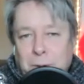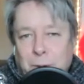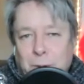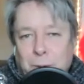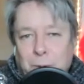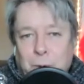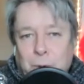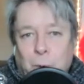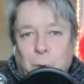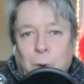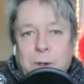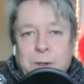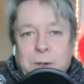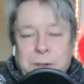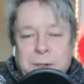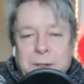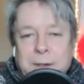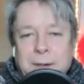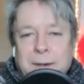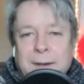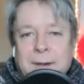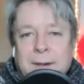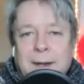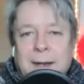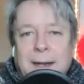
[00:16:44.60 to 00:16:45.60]

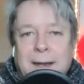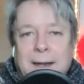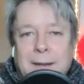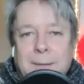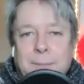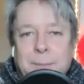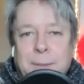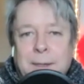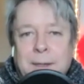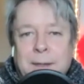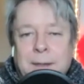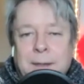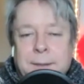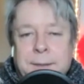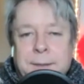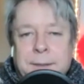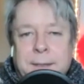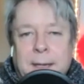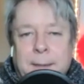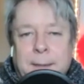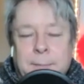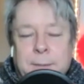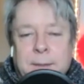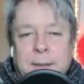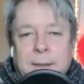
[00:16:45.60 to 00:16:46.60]
question and be a
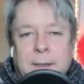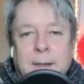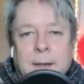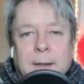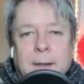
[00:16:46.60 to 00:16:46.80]
skeptic